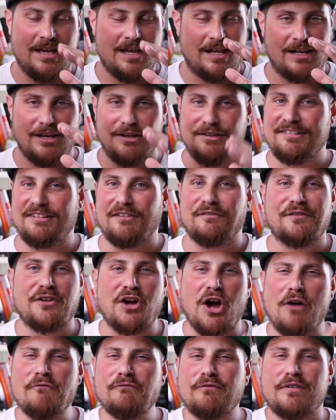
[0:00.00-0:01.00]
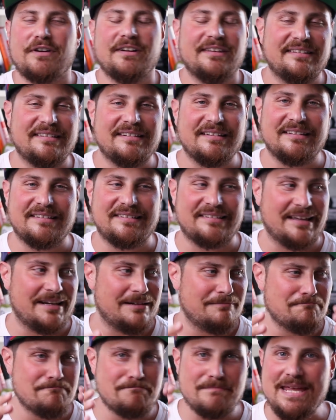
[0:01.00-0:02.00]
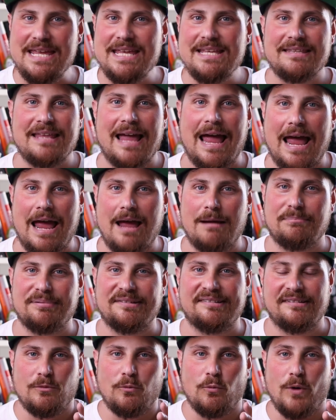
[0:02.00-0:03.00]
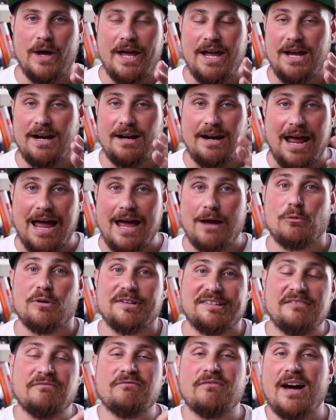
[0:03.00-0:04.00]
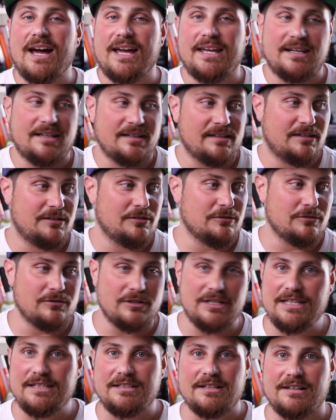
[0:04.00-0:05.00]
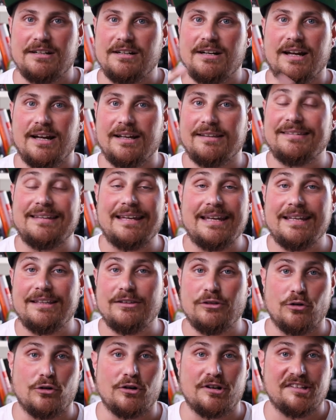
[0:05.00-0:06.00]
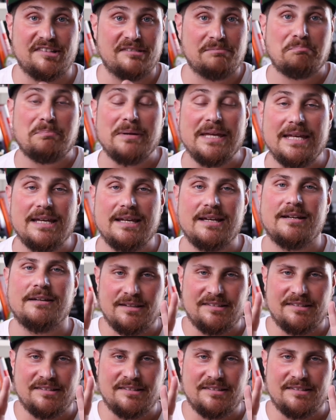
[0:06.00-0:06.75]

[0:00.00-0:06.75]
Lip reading: Lots of conferences and meetups where I was invited to either attend or speak.